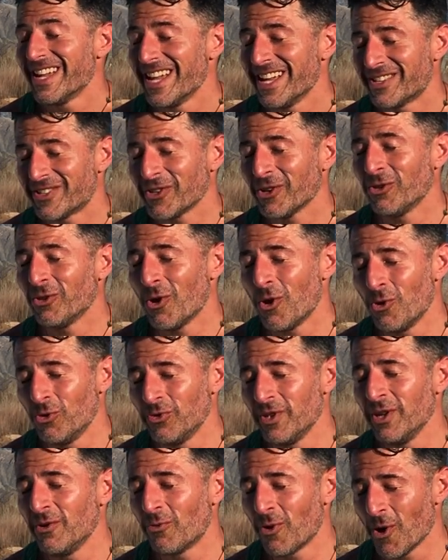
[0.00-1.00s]
it's a
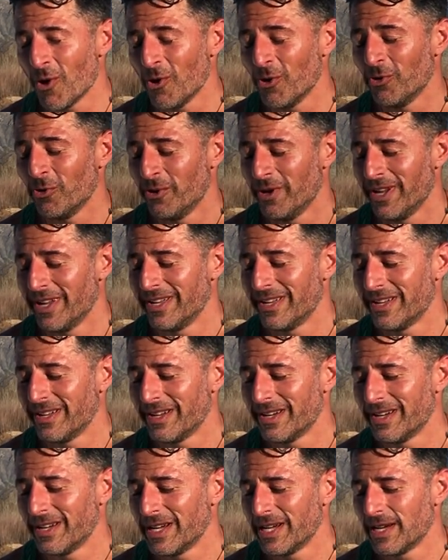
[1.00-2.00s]
lonely road
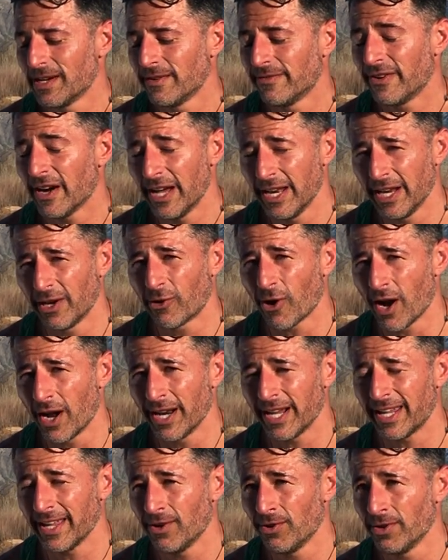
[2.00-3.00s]
fighting
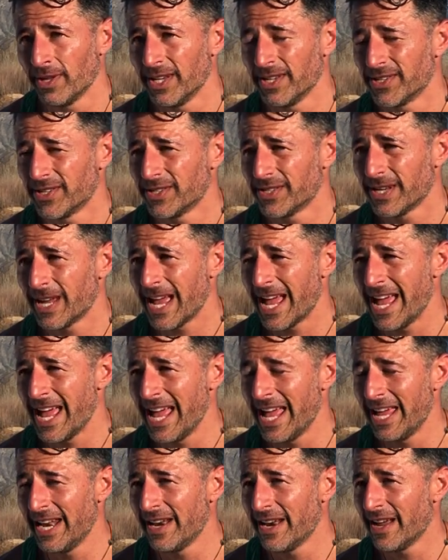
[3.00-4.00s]
chronic illness,
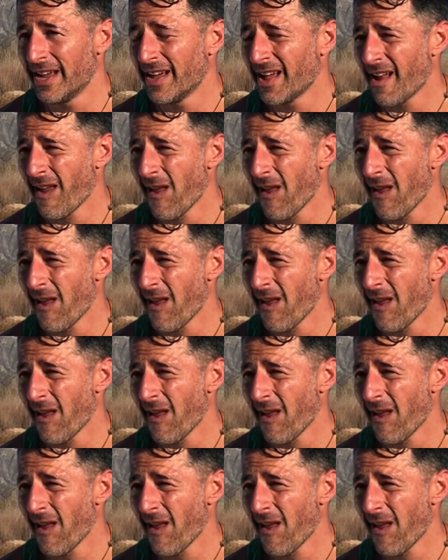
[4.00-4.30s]
and